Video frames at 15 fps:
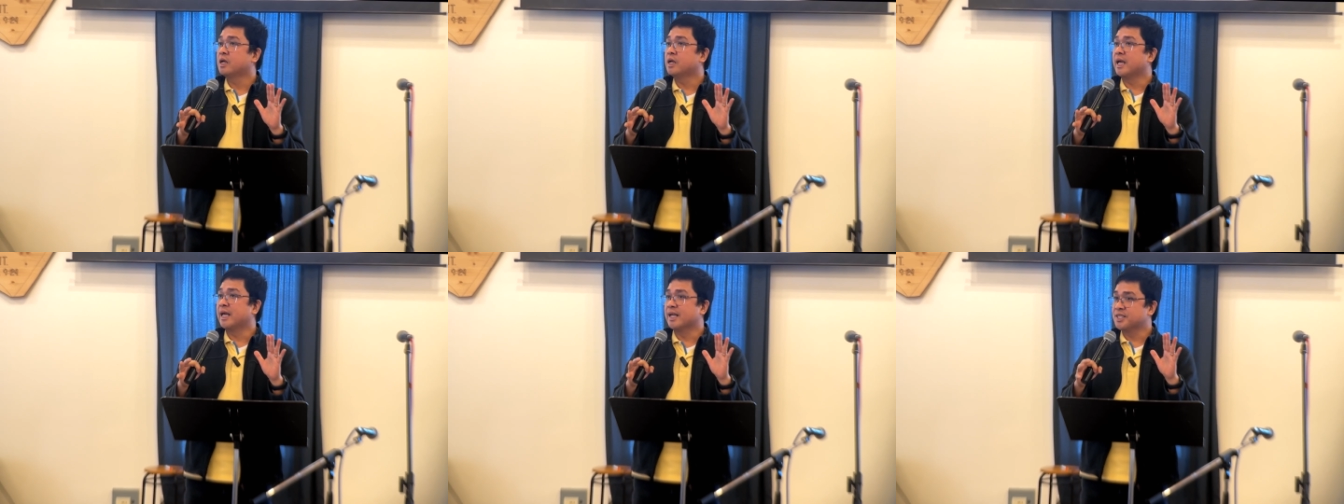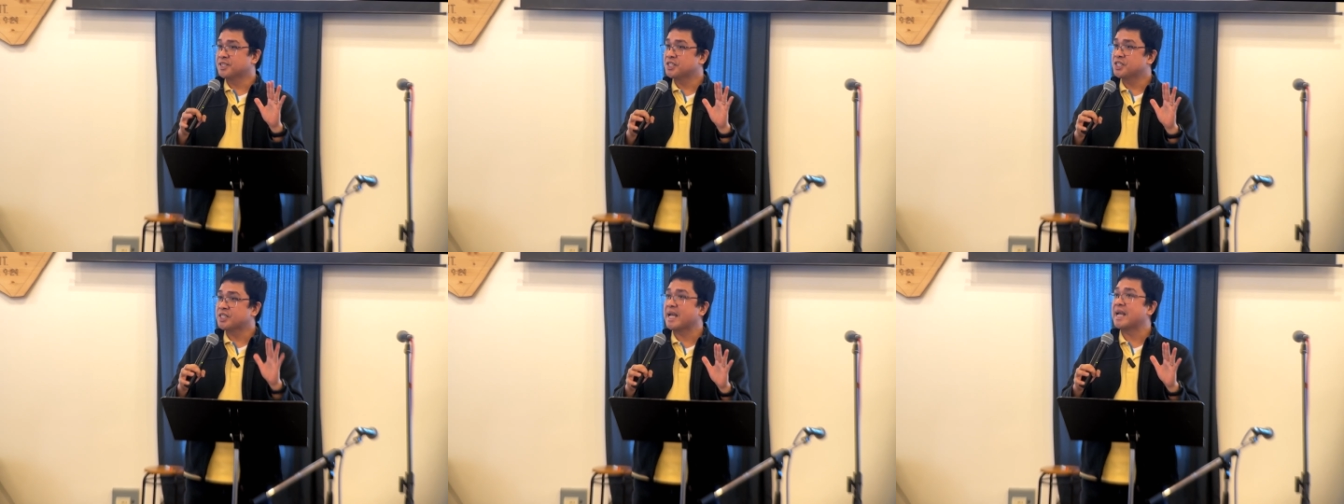in a
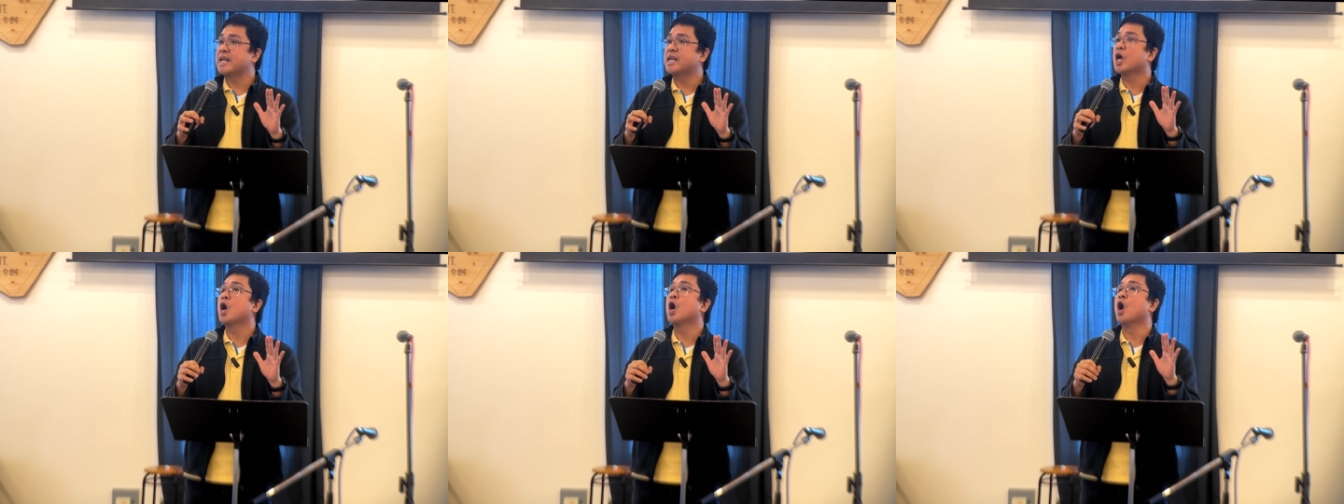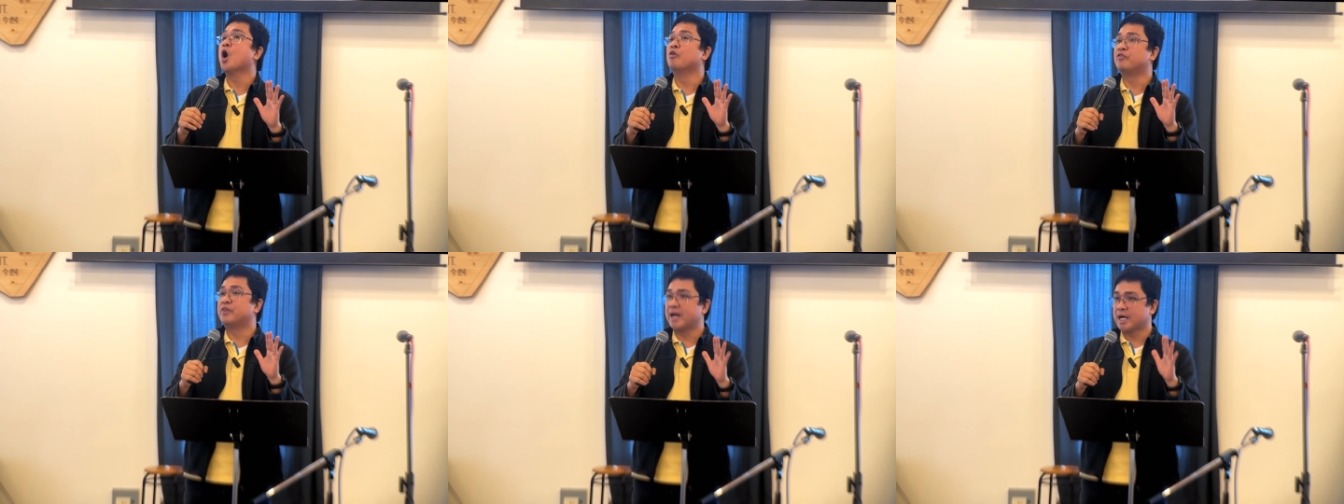state
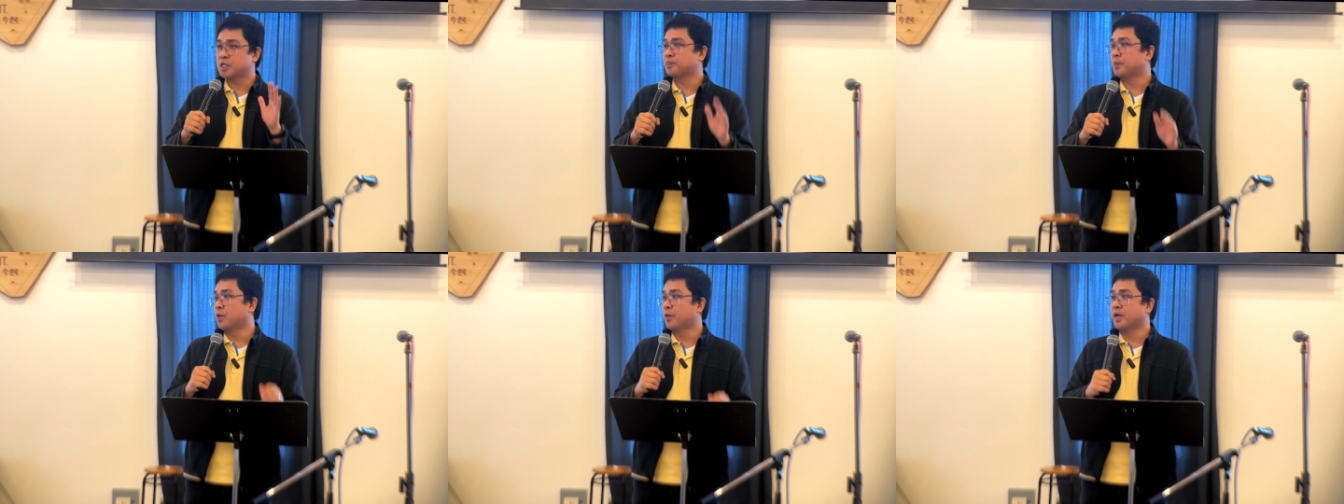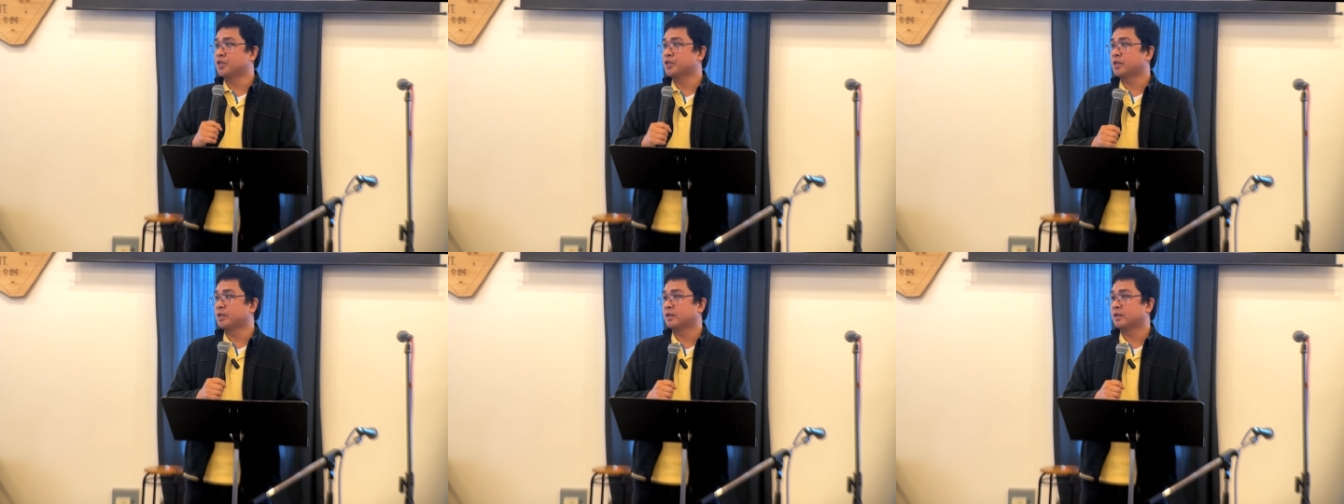of desperation.